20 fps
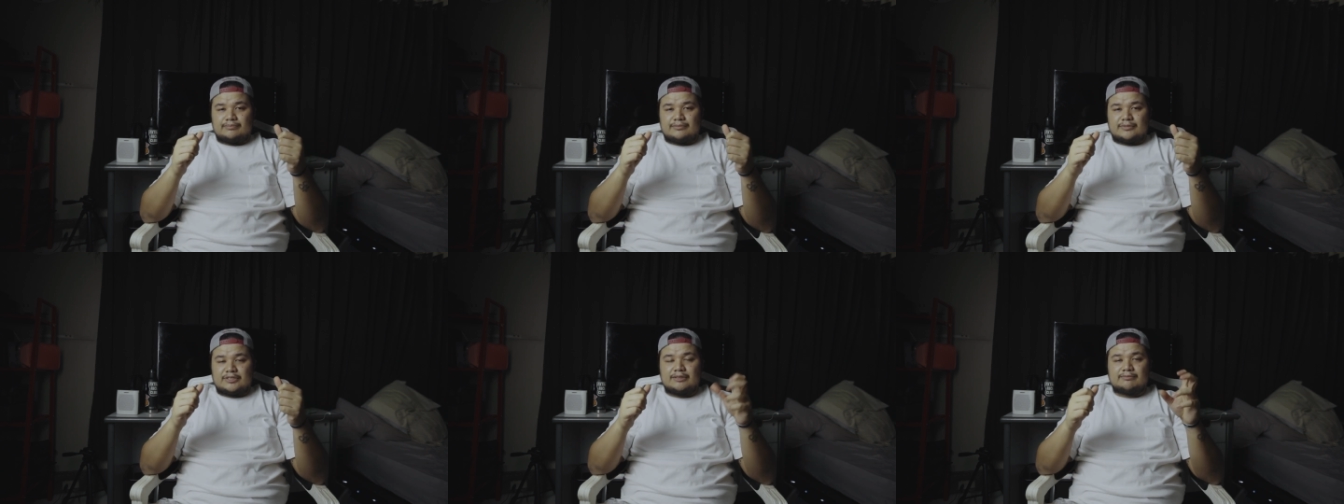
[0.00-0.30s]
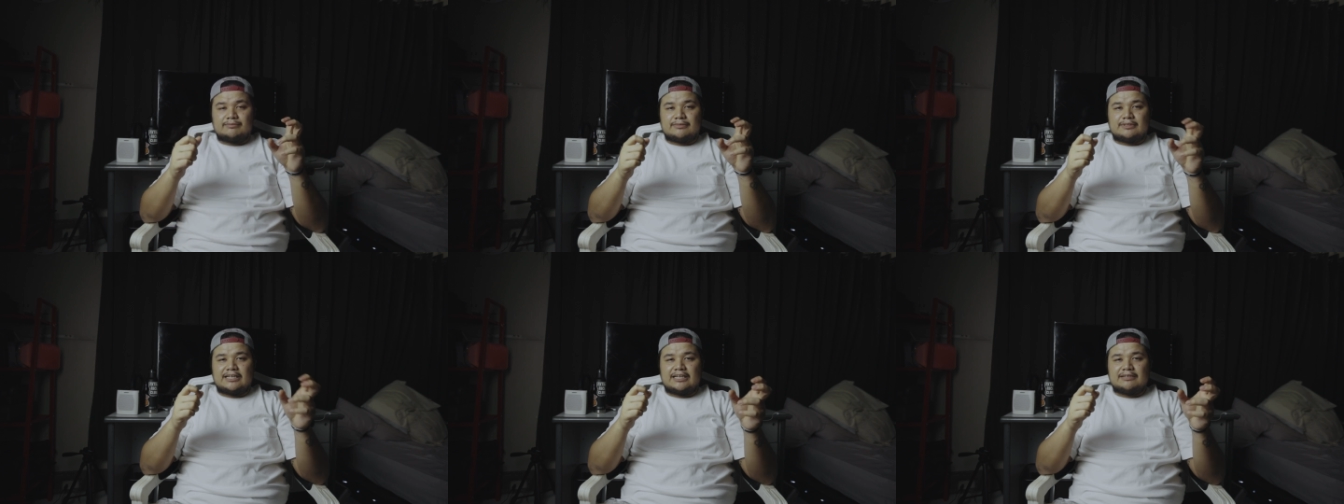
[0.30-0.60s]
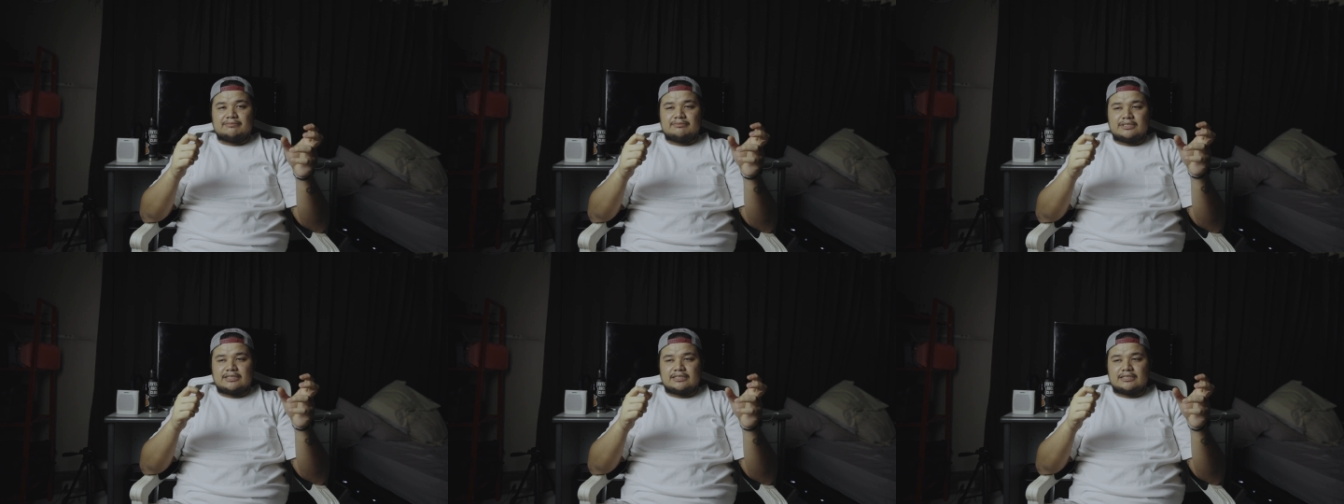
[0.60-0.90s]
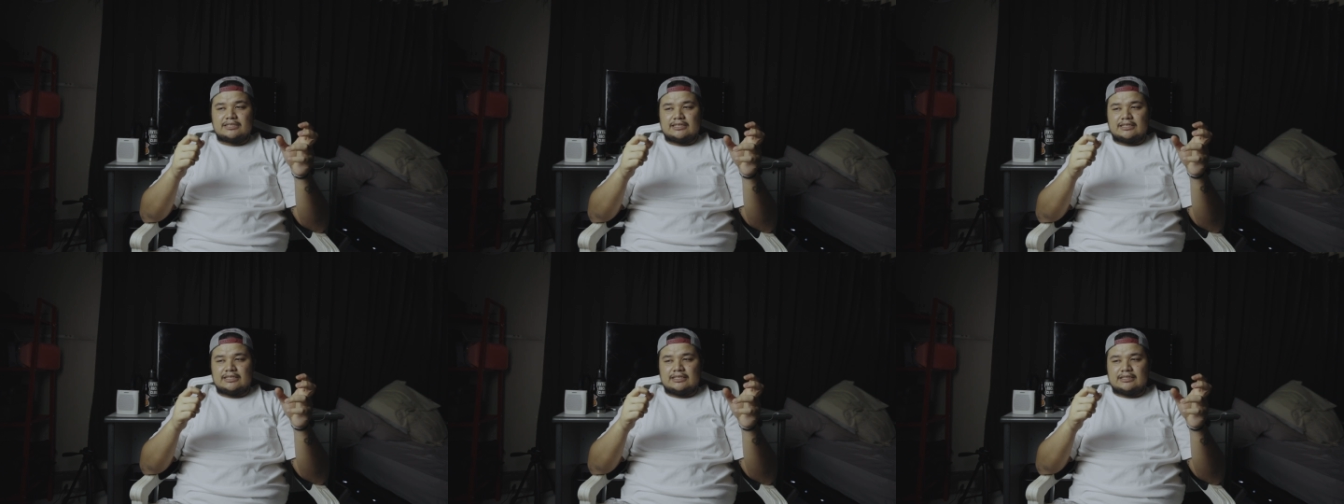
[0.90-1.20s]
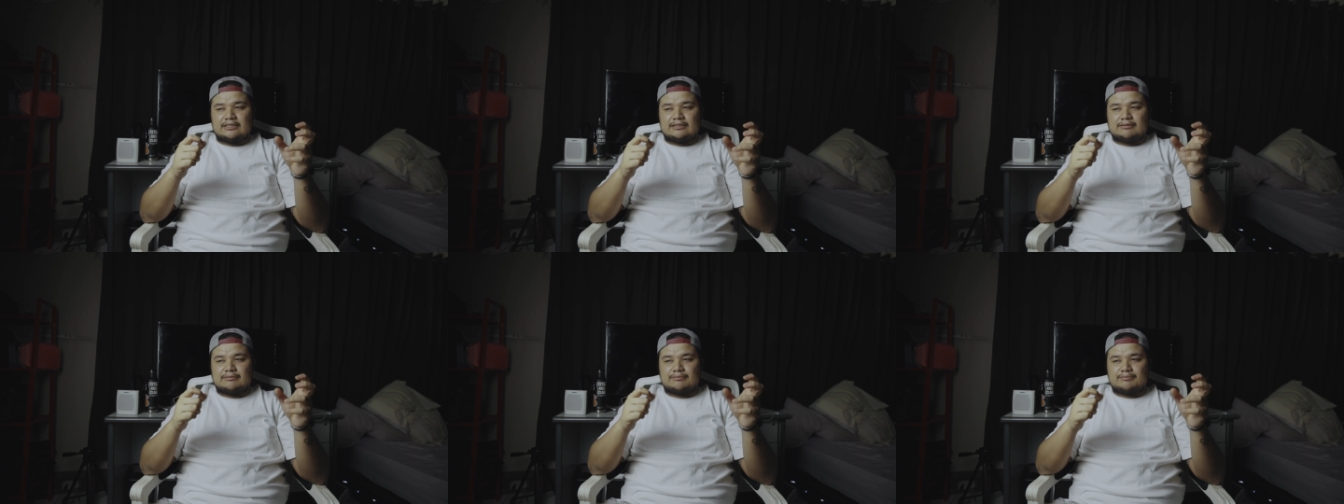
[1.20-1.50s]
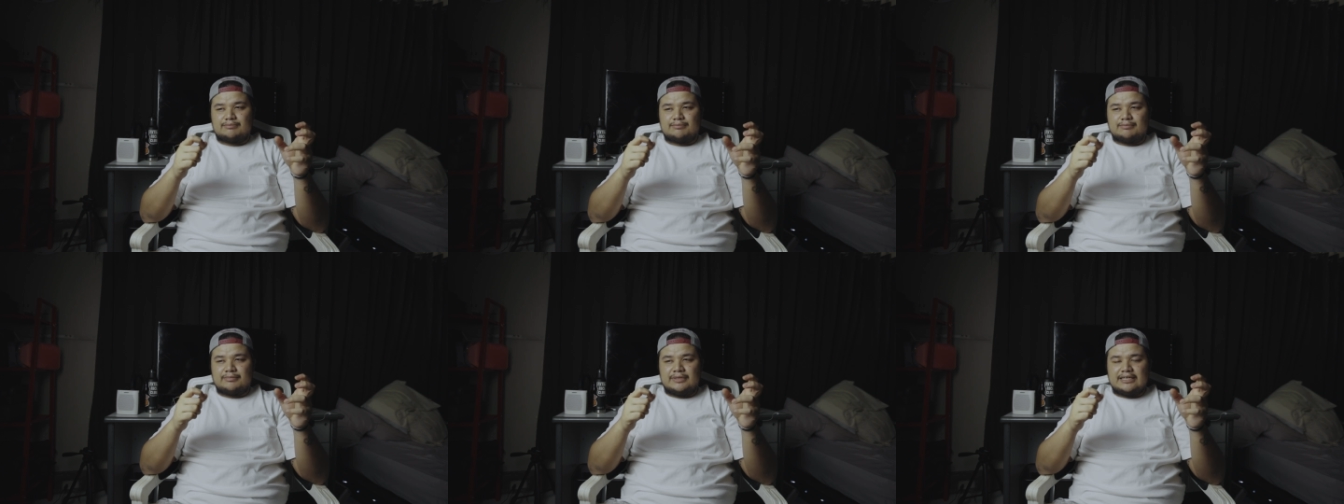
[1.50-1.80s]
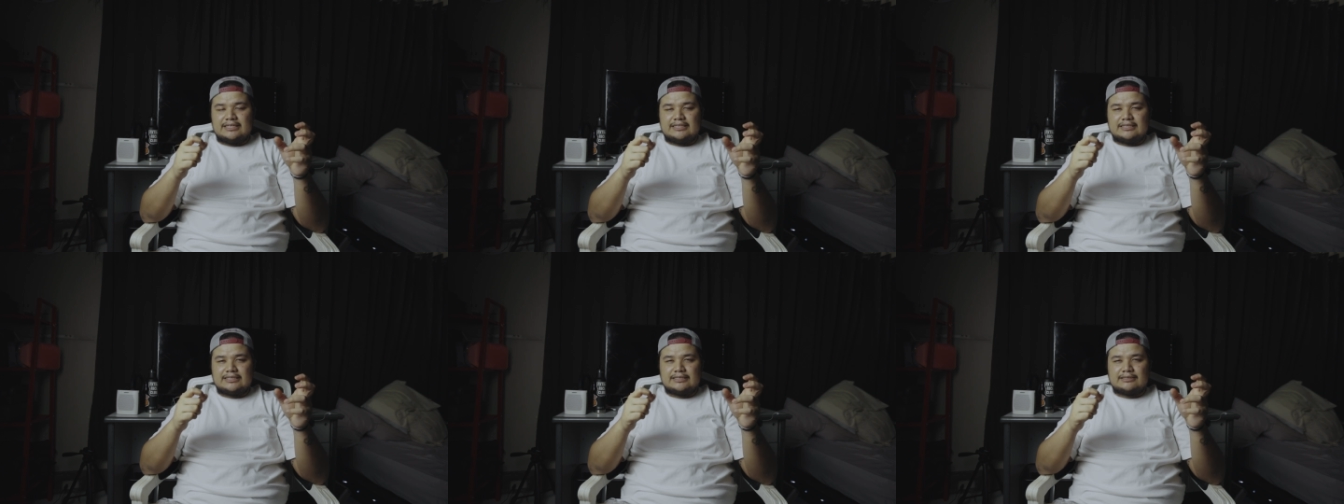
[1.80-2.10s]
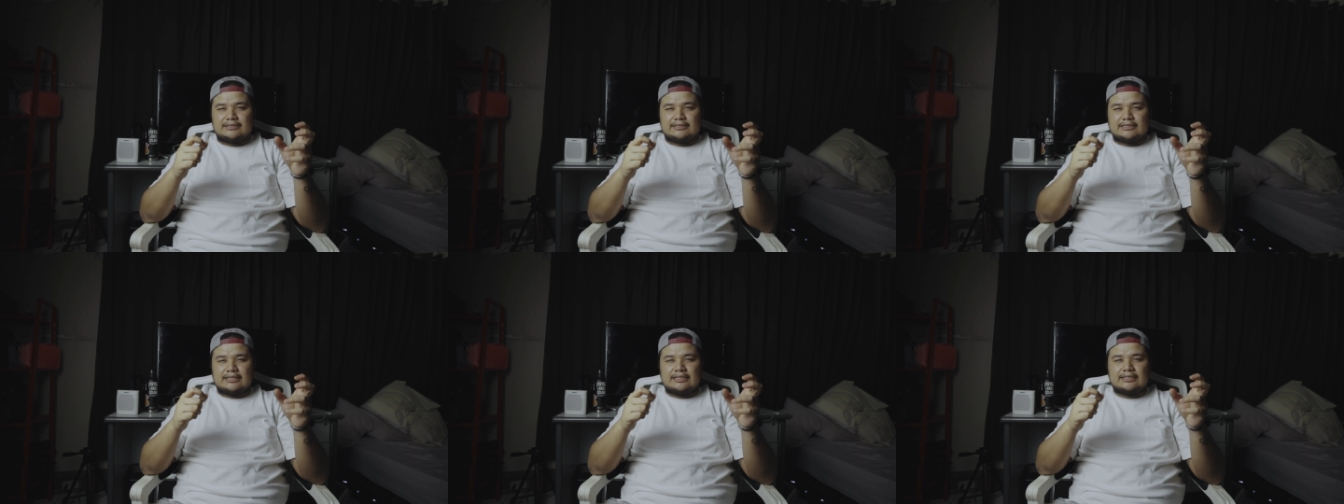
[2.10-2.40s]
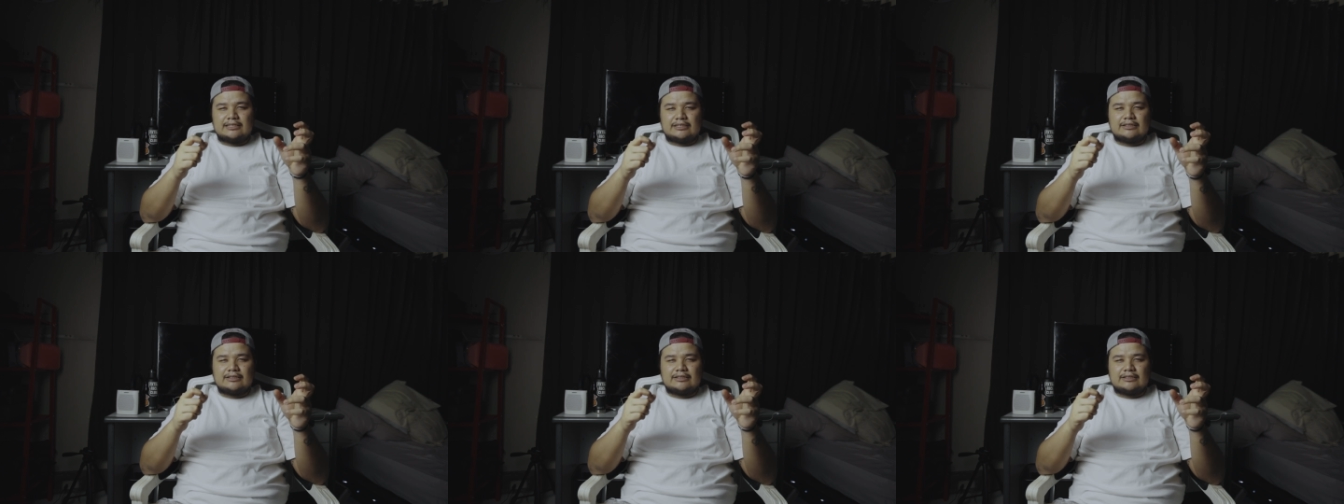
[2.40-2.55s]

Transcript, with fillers: sometimes it makes.